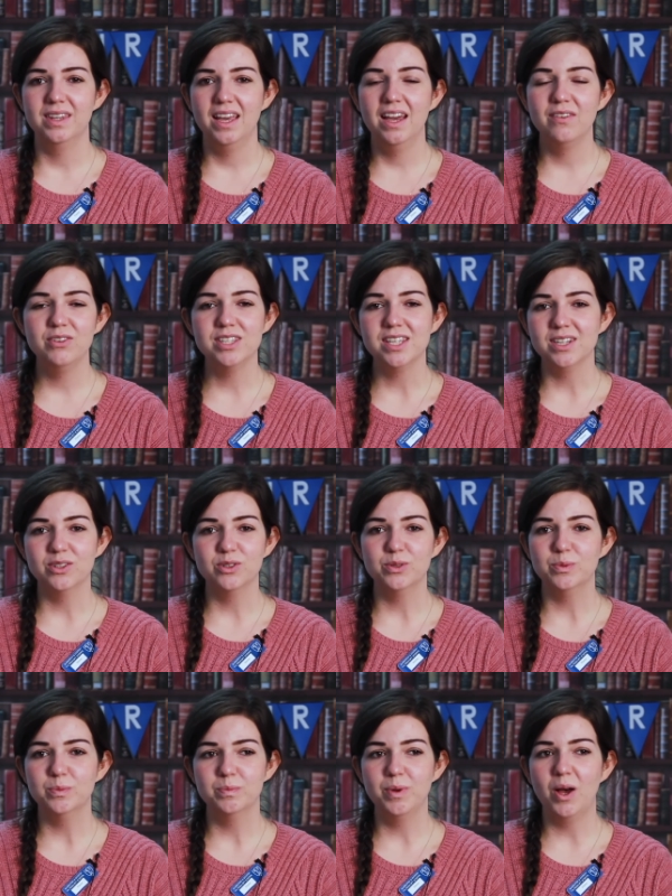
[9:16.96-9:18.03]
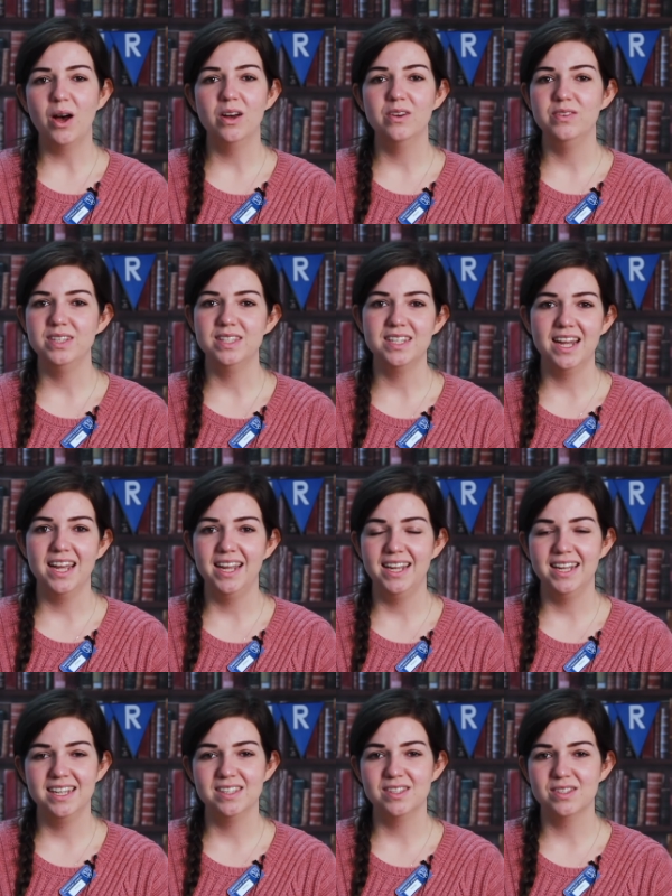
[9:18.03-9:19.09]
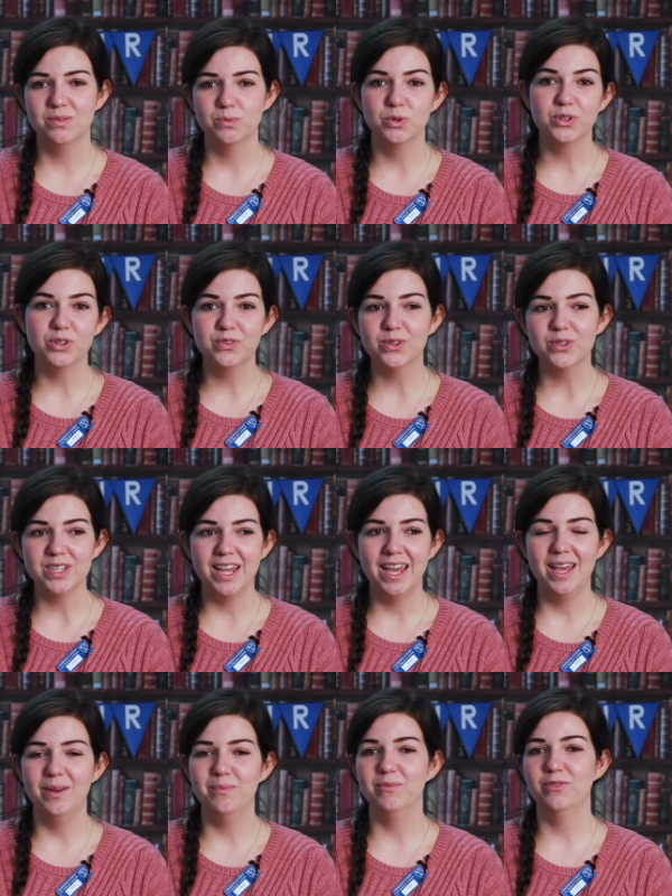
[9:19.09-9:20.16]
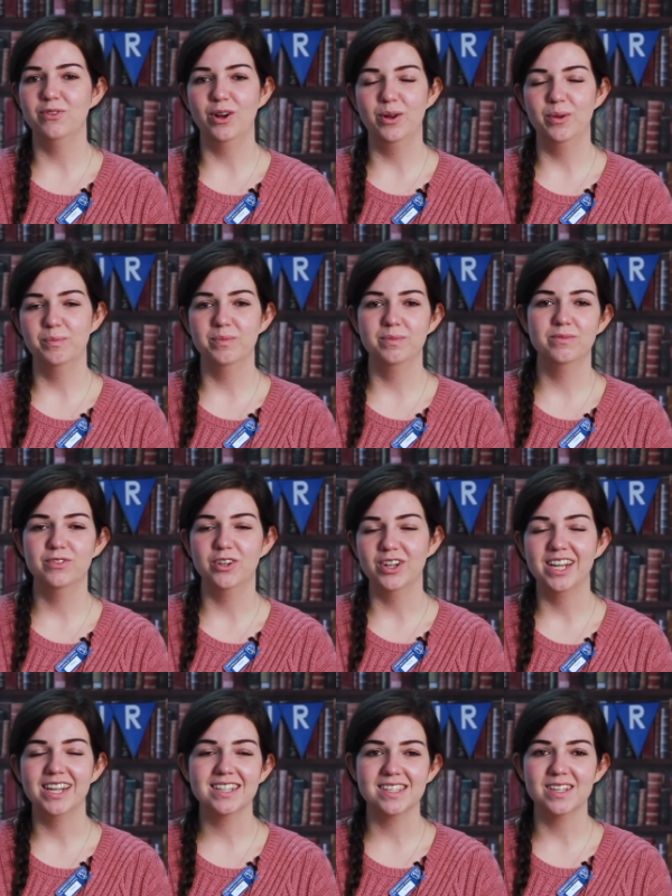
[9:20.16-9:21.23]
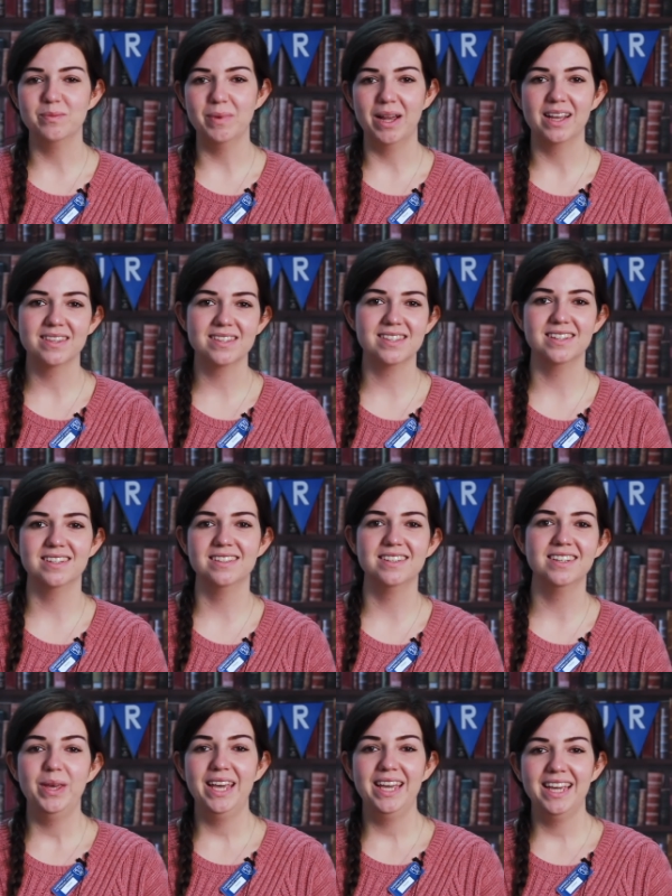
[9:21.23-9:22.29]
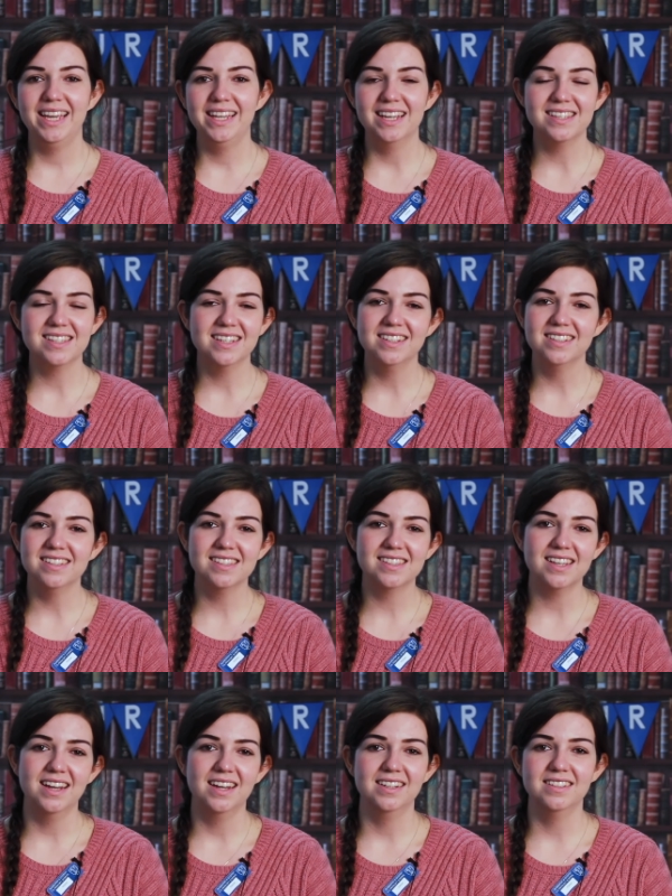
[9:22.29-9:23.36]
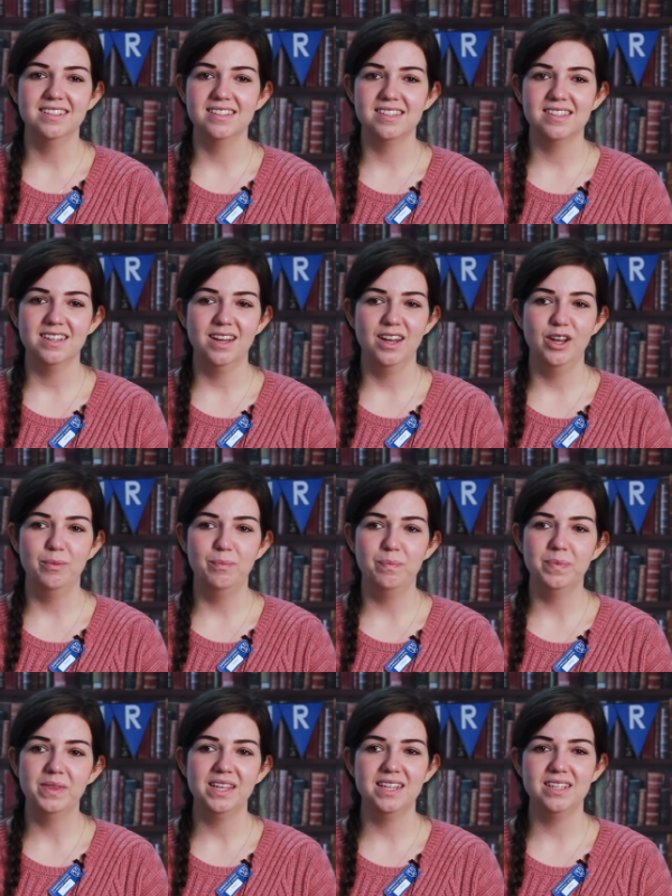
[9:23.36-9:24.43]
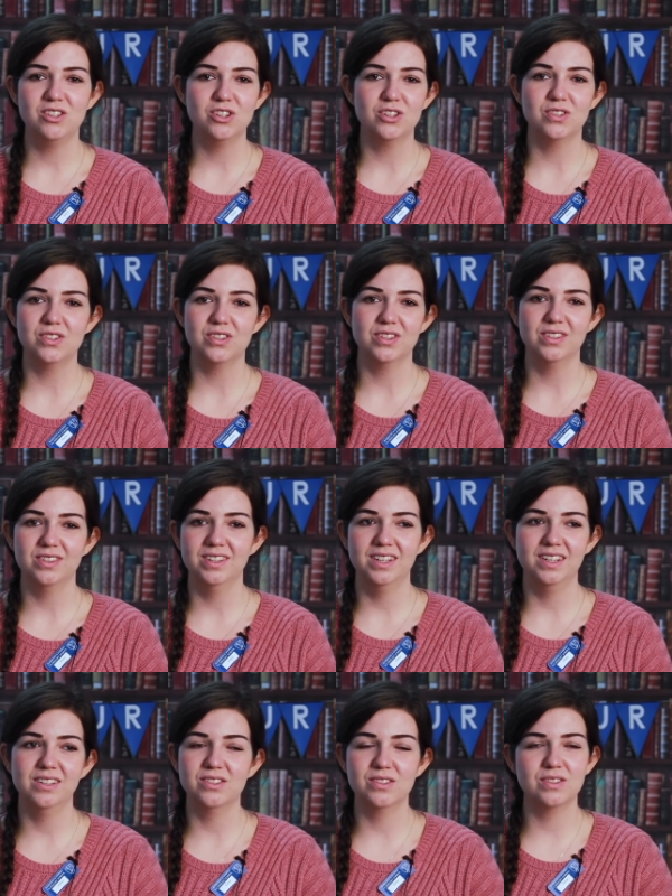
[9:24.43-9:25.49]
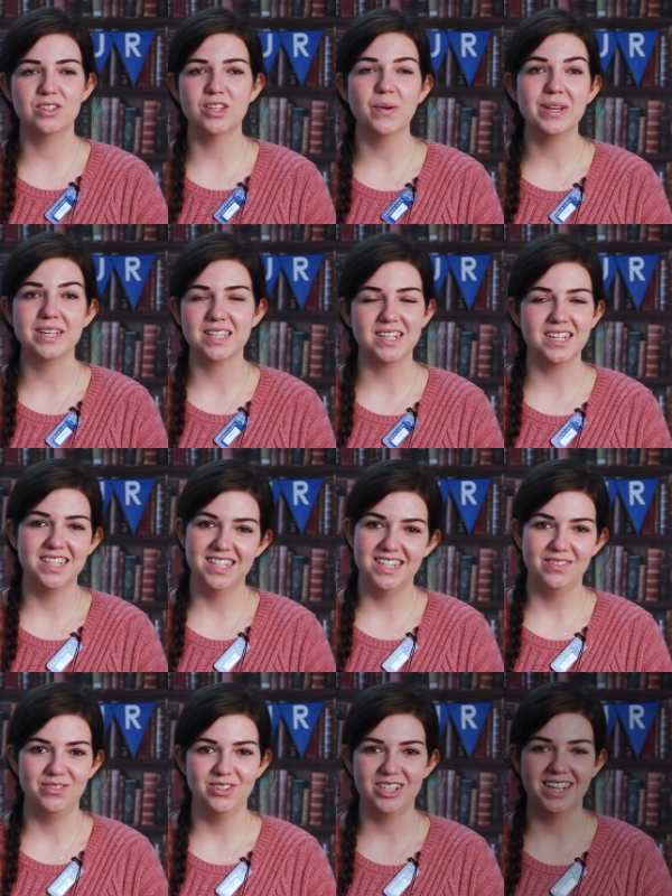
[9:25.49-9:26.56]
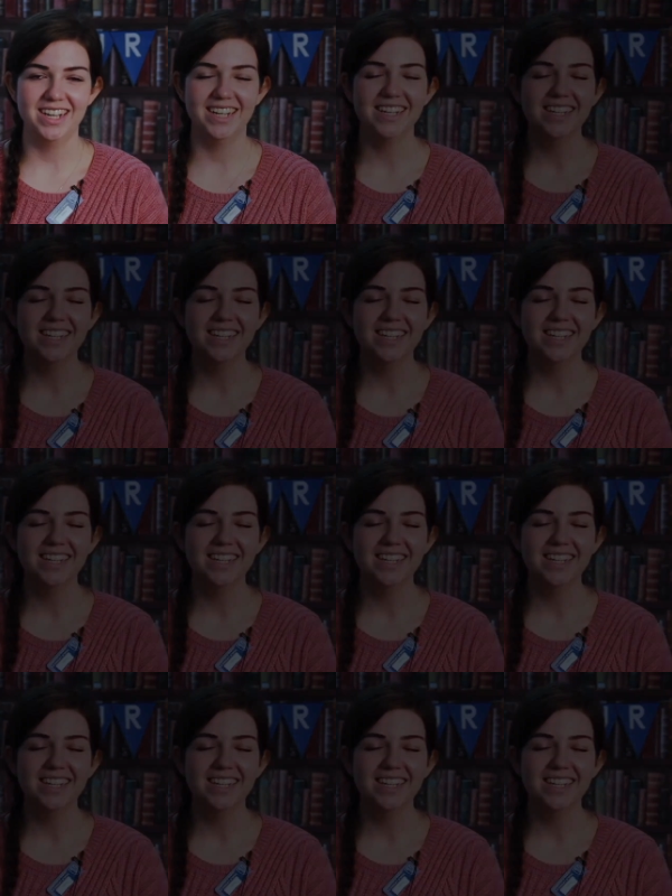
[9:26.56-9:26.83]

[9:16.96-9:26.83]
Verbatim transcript: Every single part of his day is wonderful to him from phonics and maths and PE lessons and um, he's just so excited every day.